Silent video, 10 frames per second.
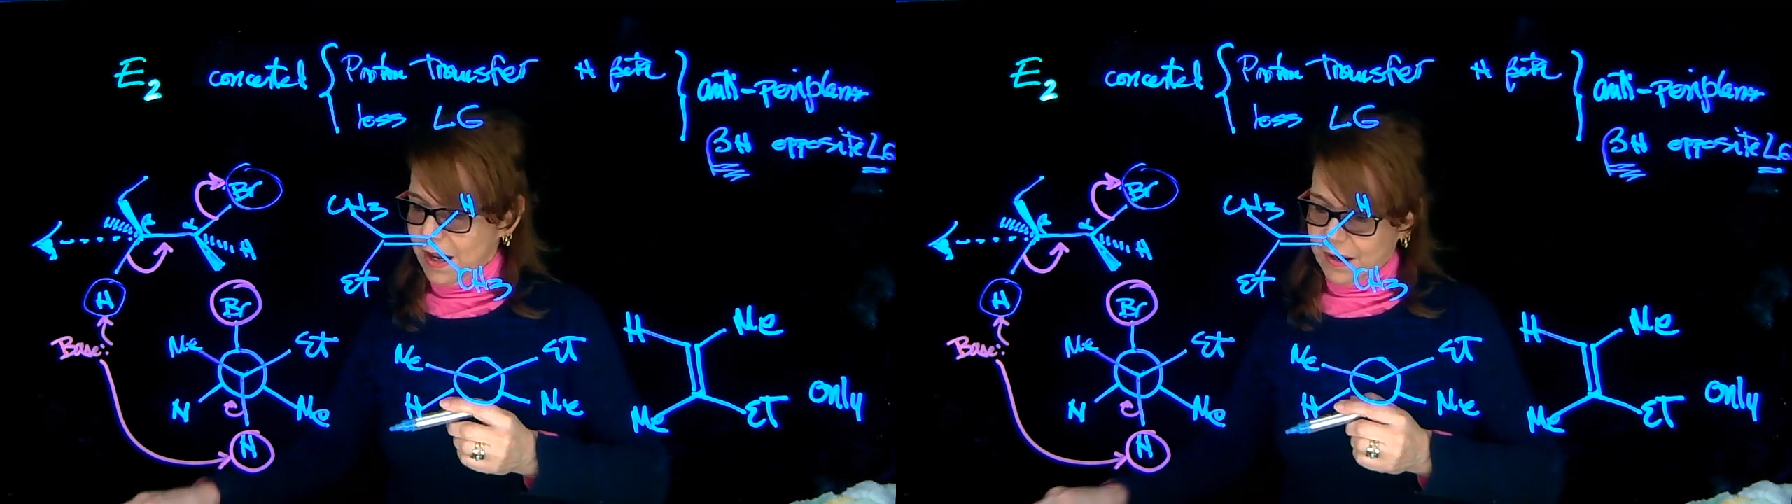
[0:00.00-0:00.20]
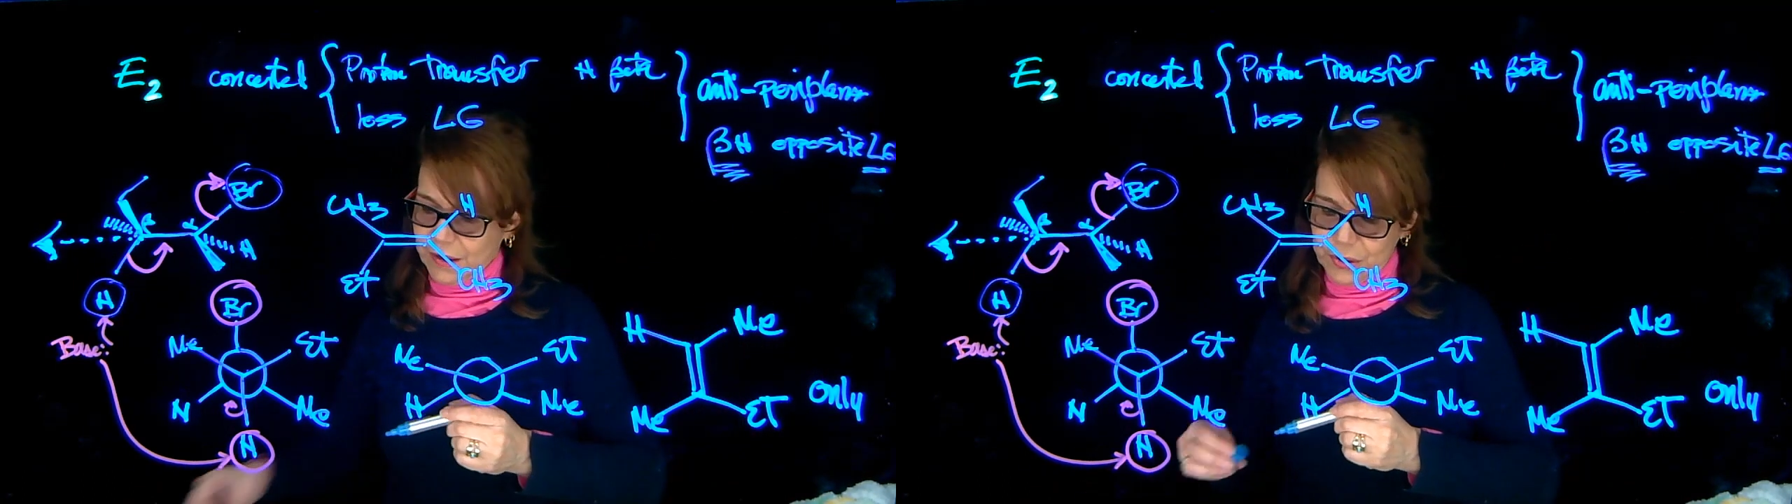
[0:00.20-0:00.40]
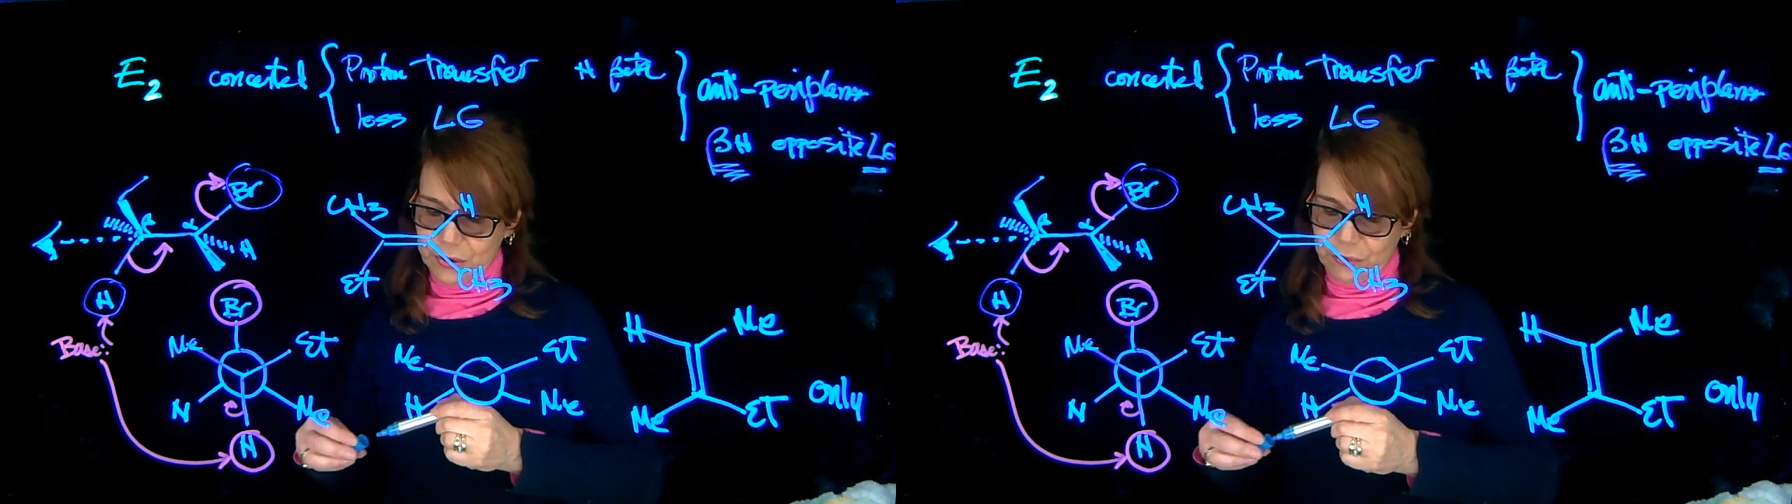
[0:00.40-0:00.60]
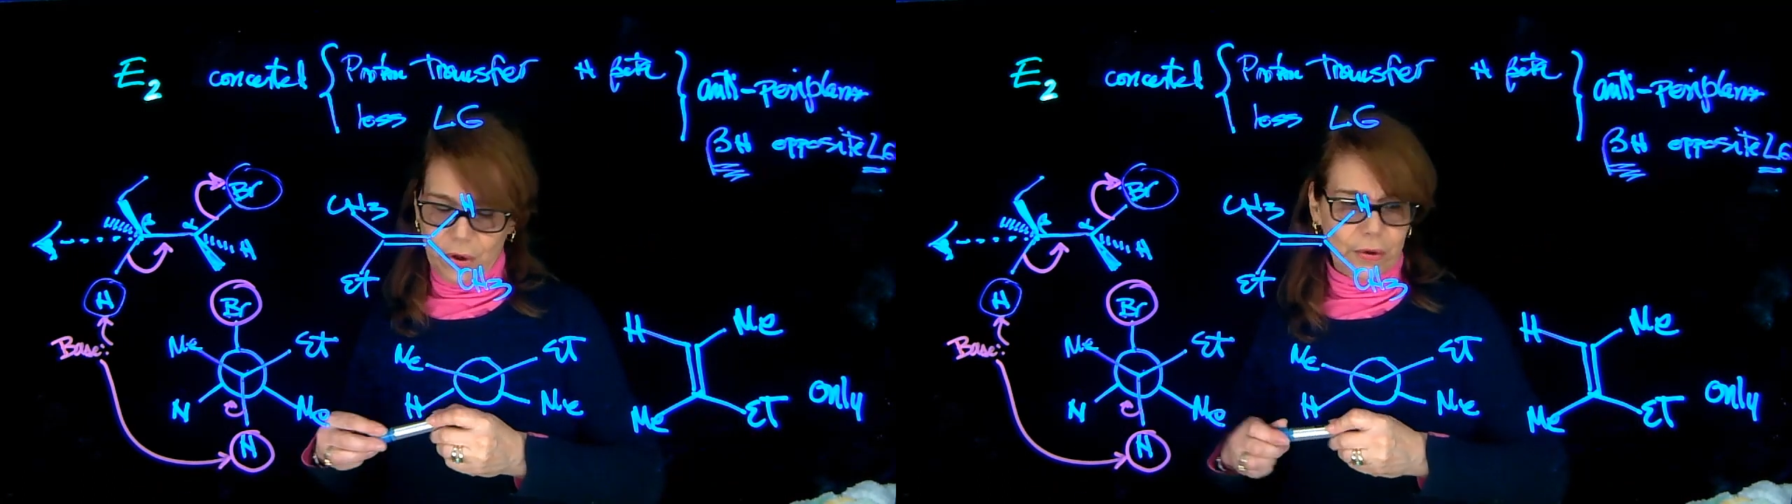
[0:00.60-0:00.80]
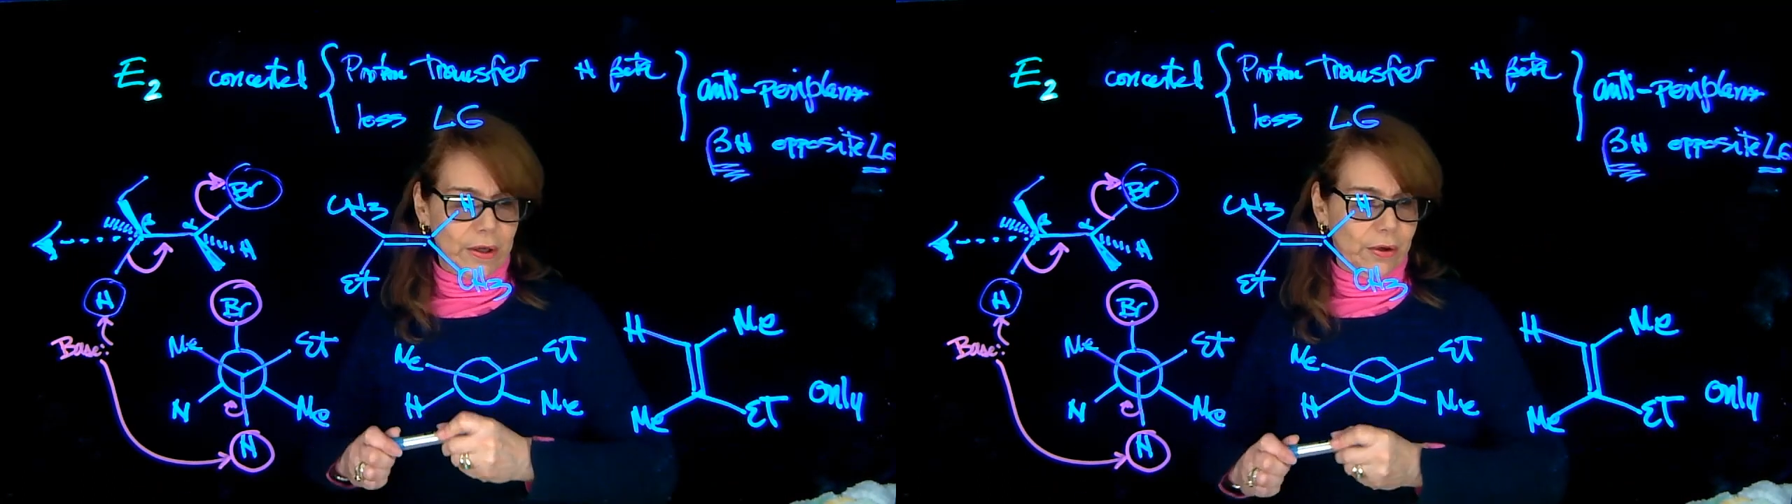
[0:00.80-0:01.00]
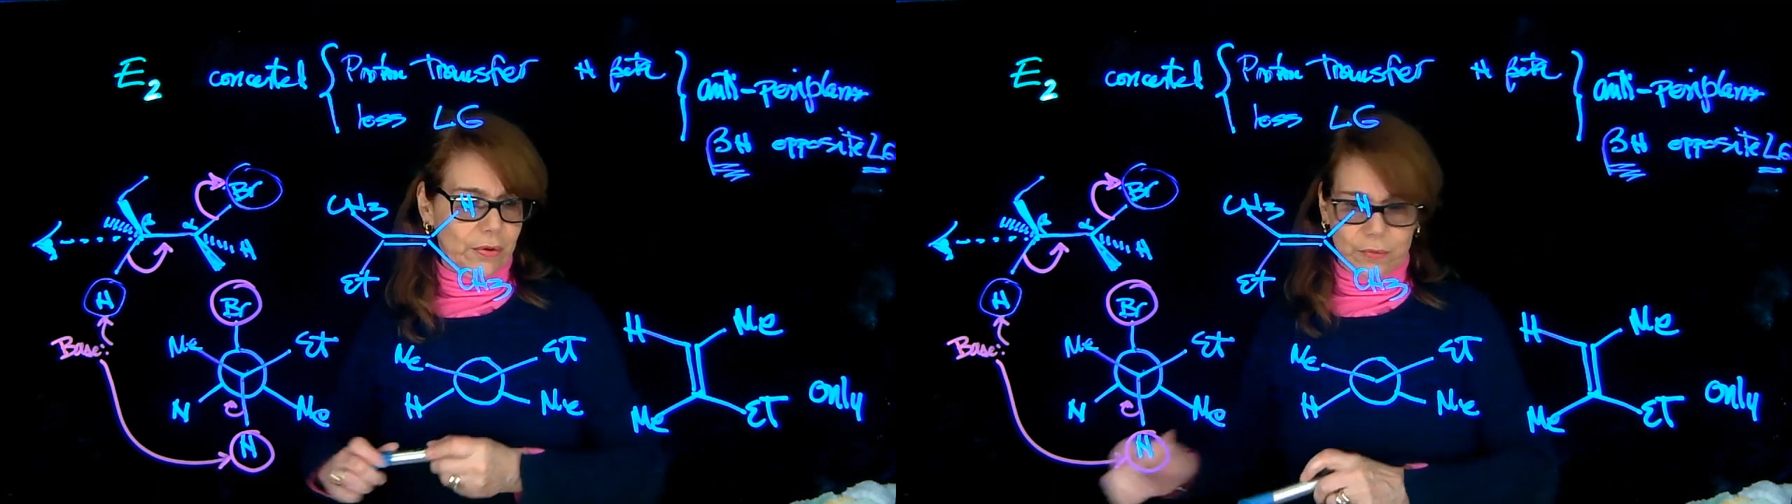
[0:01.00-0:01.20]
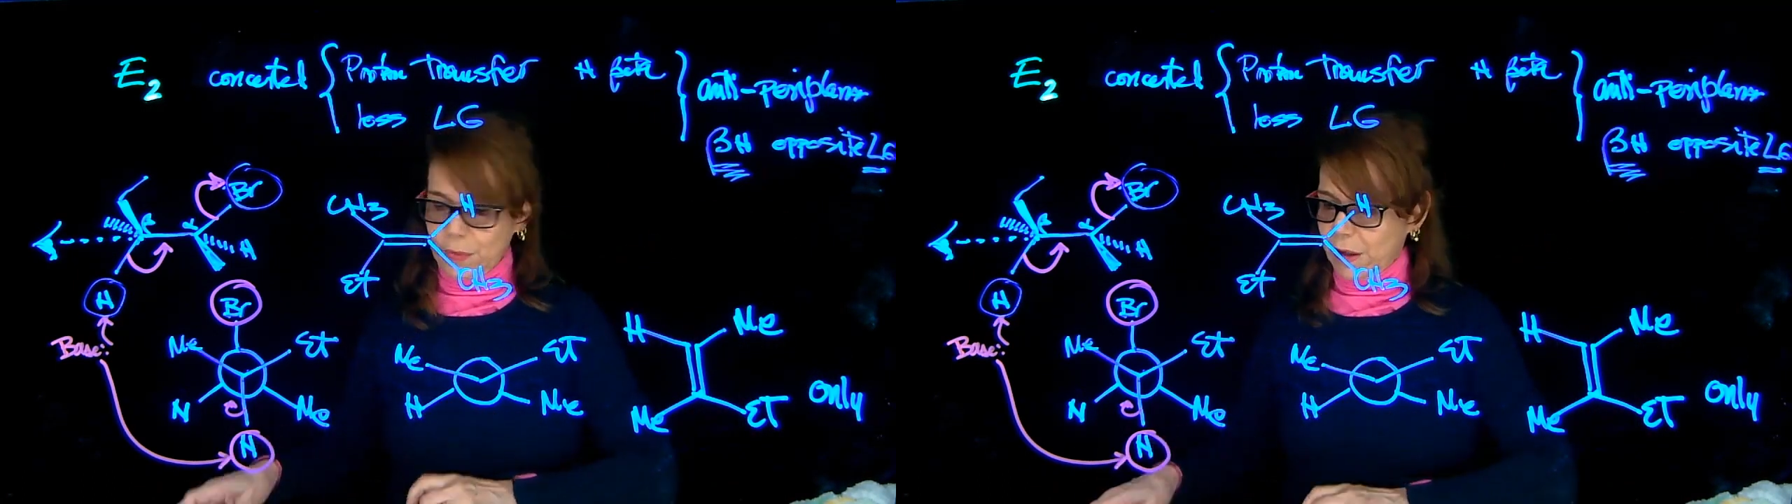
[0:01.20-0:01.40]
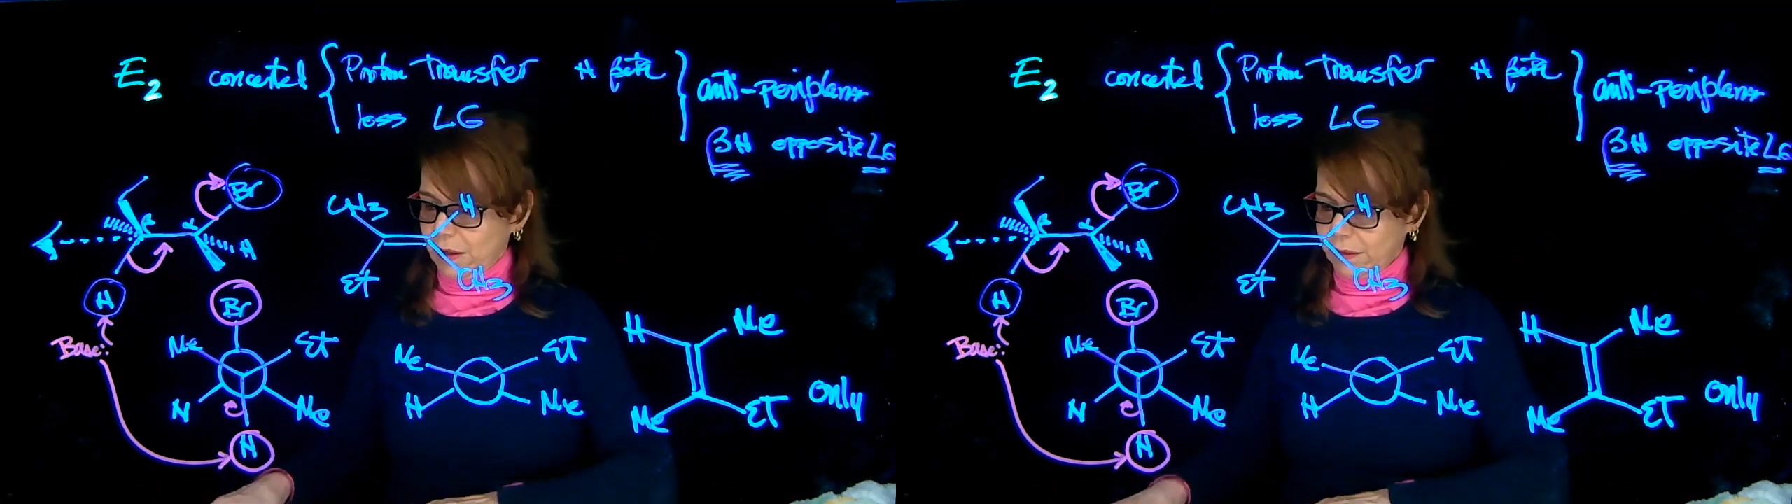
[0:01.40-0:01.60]
I'm going to draw the other
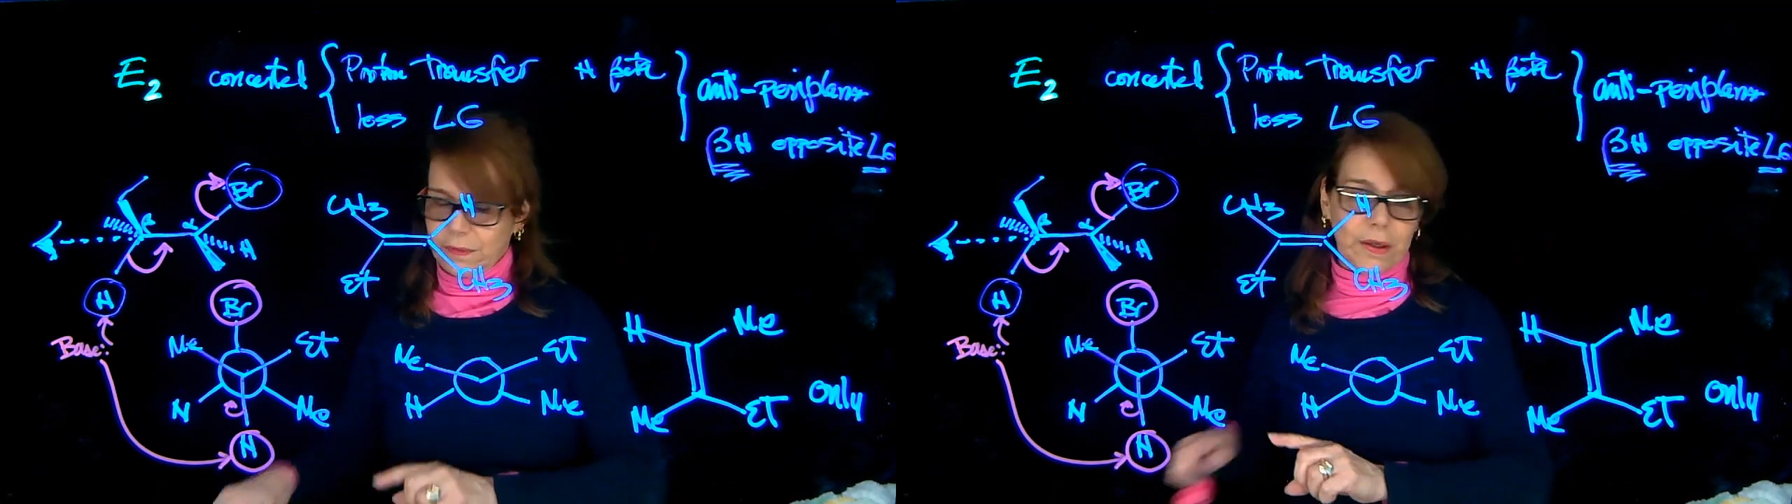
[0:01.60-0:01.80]
product.